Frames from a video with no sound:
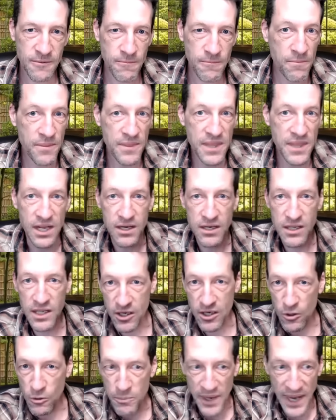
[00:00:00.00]
that, that
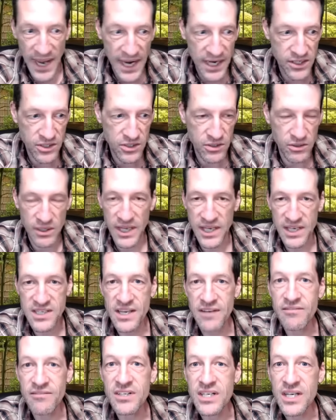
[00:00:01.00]
go back to like
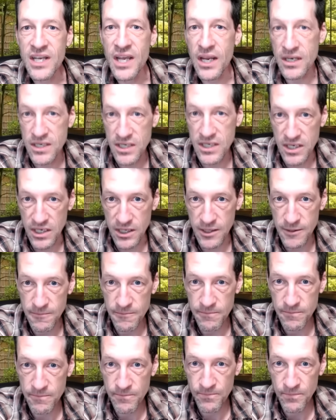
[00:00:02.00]
70 AD
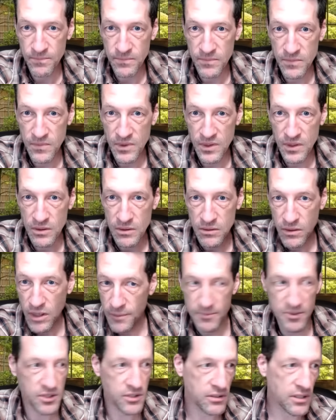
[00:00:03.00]

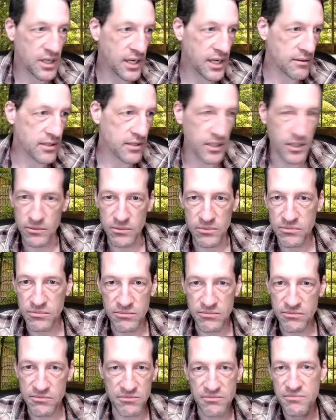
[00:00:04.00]
up to like, you know,
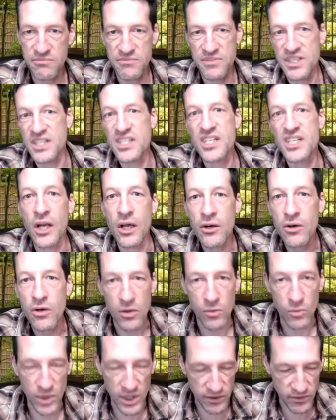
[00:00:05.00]
1600
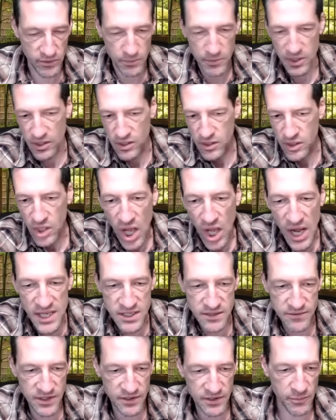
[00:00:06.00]
or whatever, but
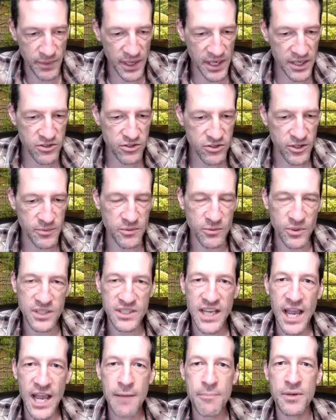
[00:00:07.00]
lots of different manuscripts. And what's
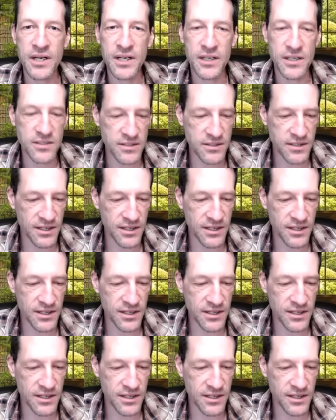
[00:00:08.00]
happening is